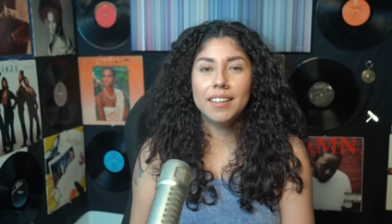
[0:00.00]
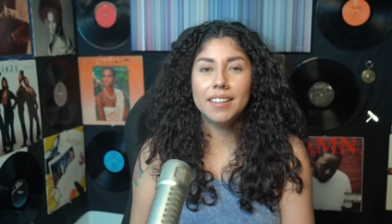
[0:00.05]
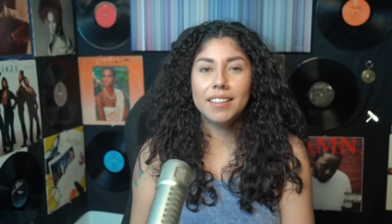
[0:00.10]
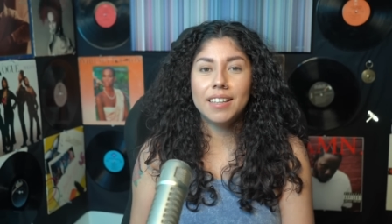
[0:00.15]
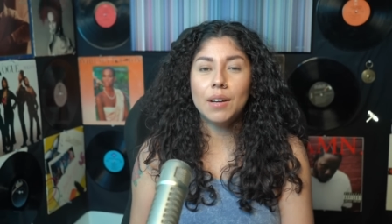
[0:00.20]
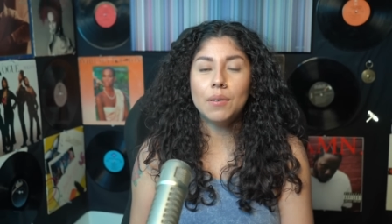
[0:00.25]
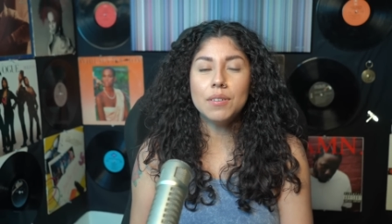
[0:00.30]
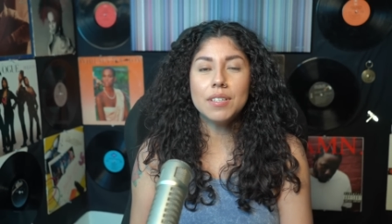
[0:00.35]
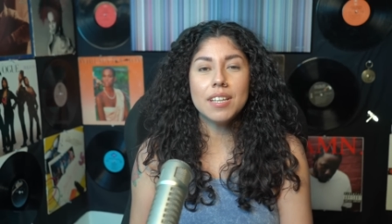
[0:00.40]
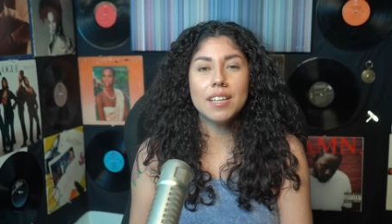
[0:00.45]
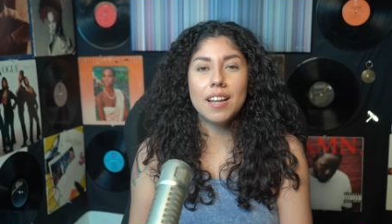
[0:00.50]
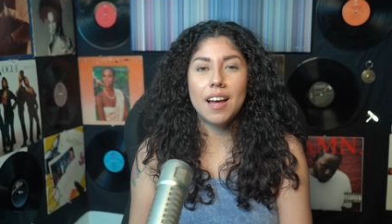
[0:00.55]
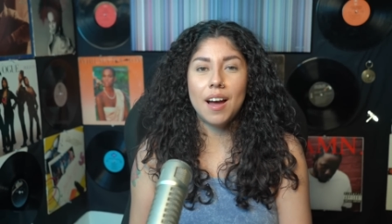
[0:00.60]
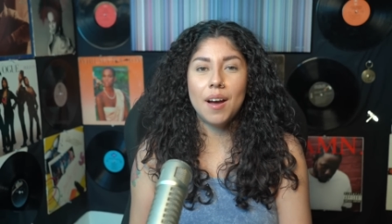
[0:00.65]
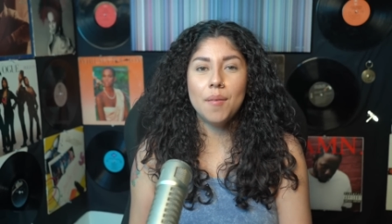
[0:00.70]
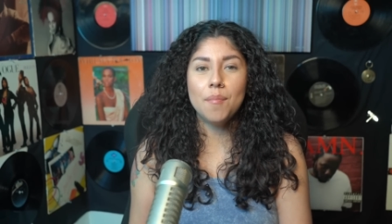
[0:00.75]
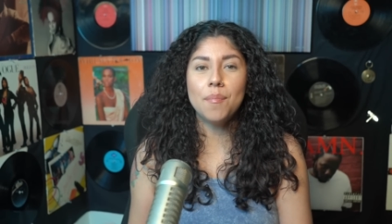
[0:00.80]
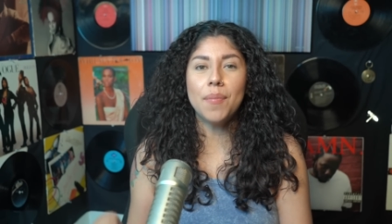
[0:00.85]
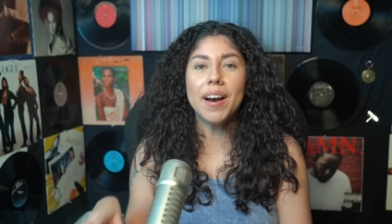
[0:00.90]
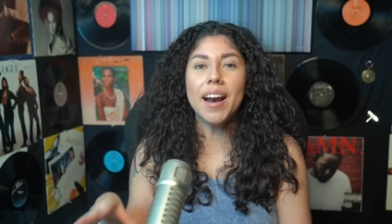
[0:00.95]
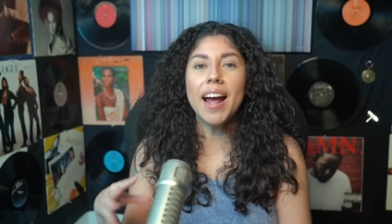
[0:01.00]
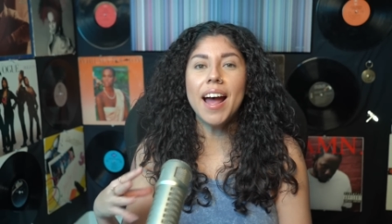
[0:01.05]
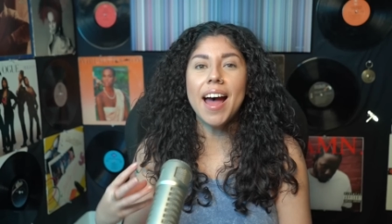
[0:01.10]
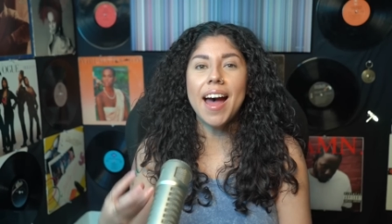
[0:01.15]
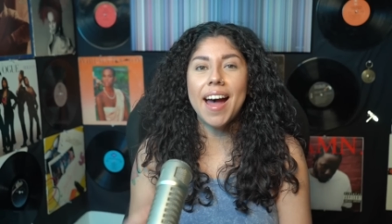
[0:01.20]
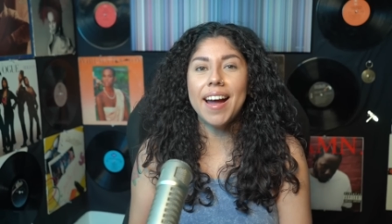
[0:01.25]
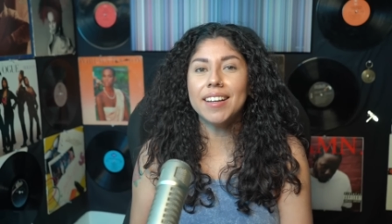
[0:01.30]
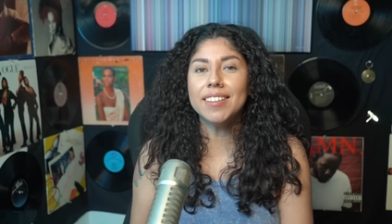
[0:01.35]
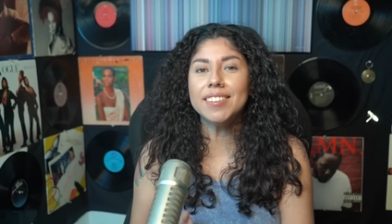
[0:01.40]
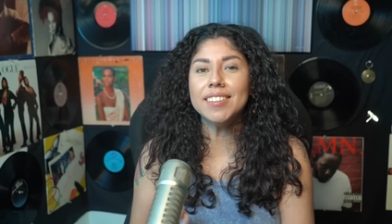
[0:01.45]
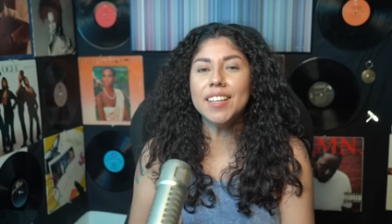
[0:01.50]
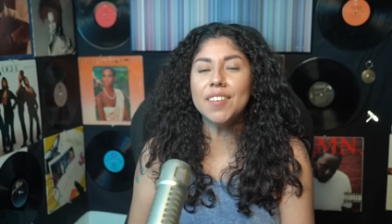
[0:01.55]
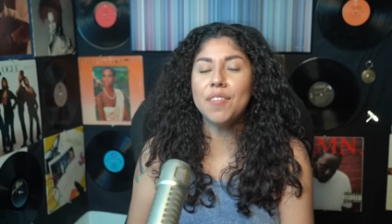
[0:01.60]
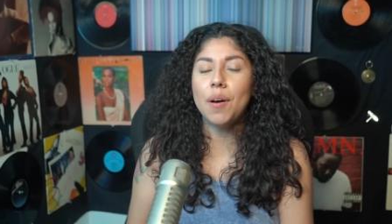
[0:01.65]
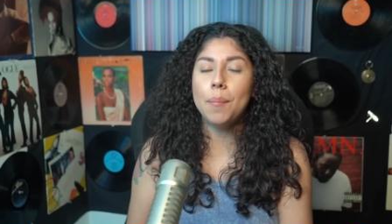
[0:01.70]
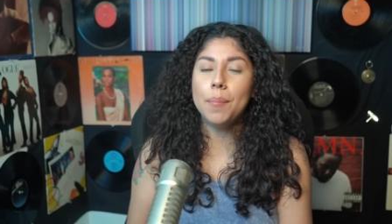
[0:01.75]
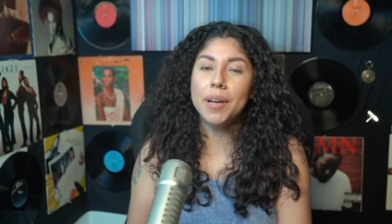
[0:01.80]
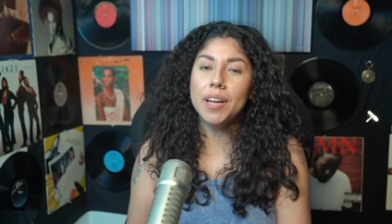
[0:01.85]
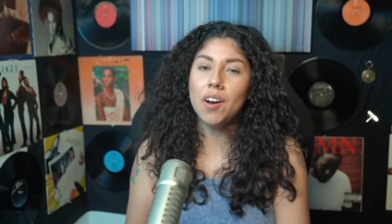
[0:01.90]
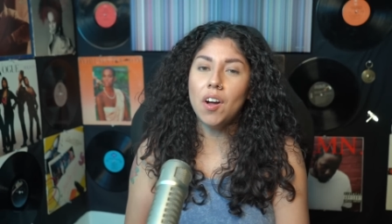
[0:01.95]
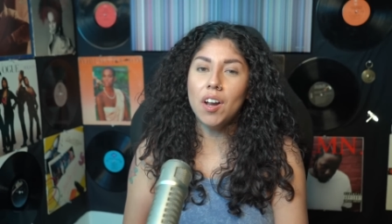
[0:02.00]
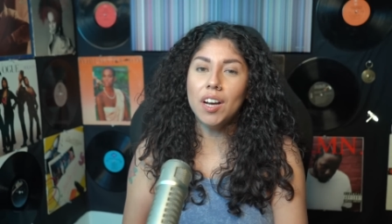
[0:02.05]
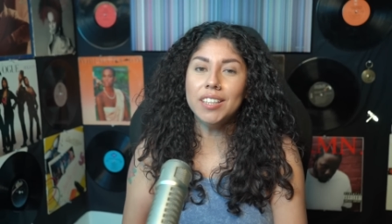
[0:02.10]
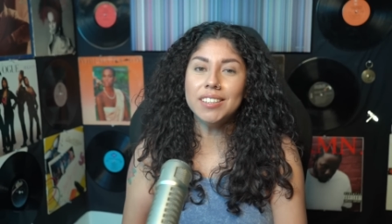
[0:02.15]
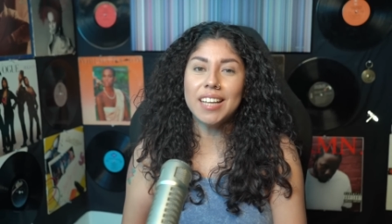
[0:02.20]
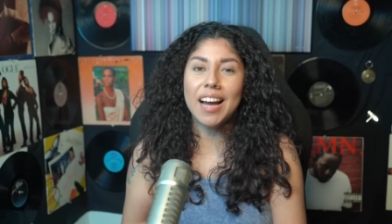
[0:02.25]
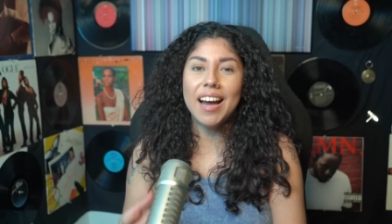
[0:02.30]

that was a lot. But I actually, if I'm being honest,